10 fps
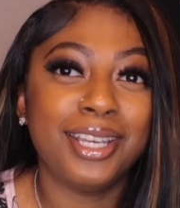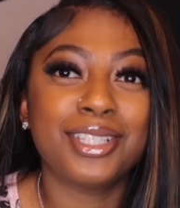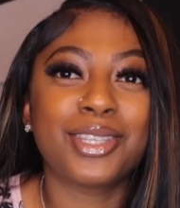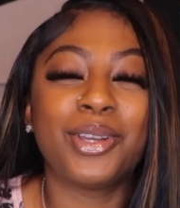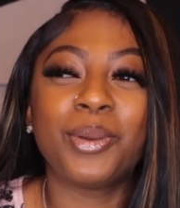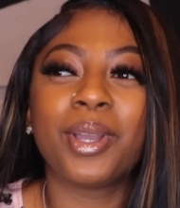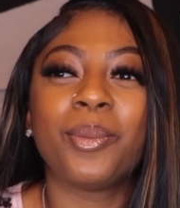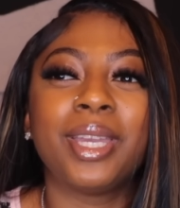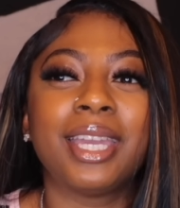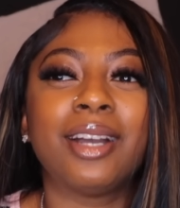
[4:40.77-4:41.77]
So anyway,
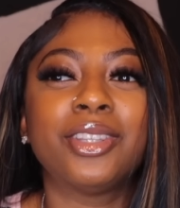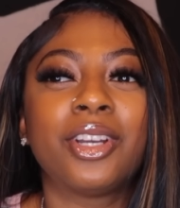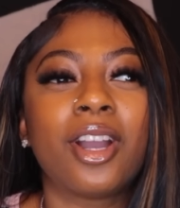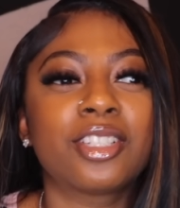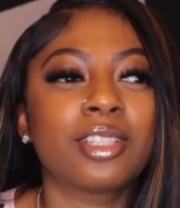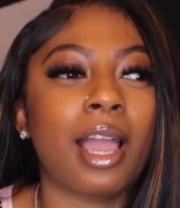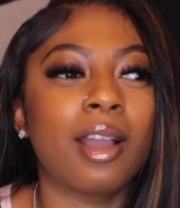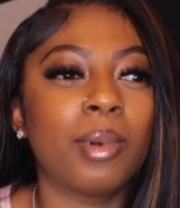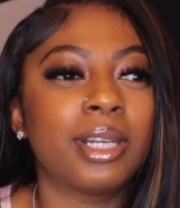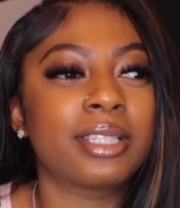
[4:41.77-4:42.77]
we get out the car, she's like,
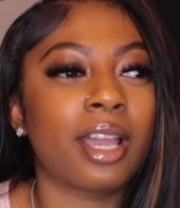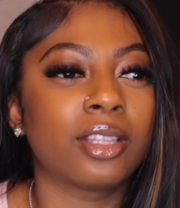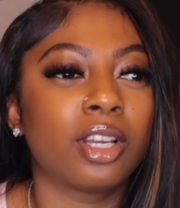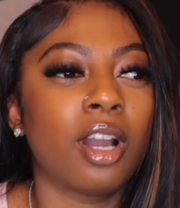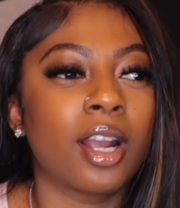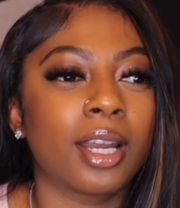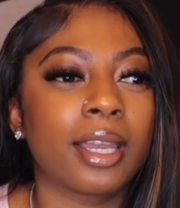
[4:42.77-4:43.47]
come on, let's get out the car.